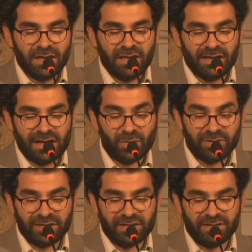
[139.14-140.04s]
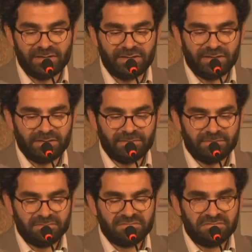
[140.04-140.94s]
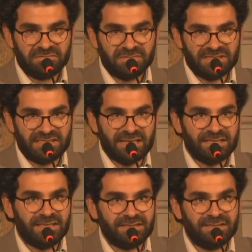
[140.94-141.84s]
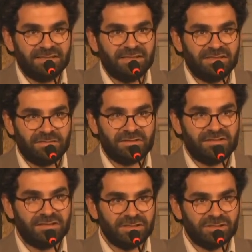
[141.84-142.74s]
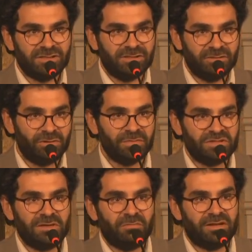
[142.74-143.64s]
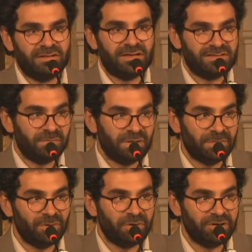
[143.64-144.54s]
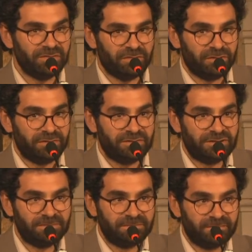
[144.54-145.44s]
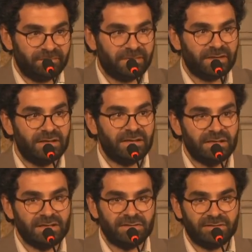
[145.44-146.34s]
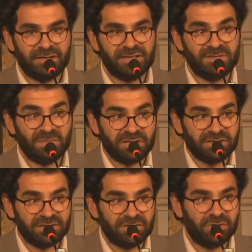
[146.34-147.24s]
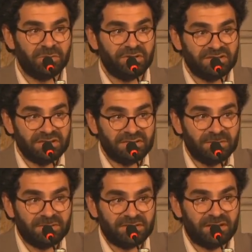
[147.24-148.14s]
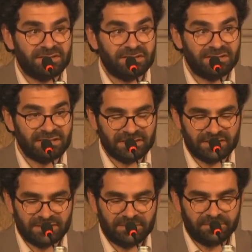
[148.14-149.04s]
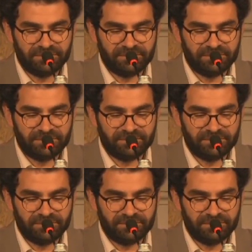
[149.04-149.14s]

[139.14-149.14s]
And now we can say that in the first edition, almost 1,000 people were involved, either as speakers or participants, attendees.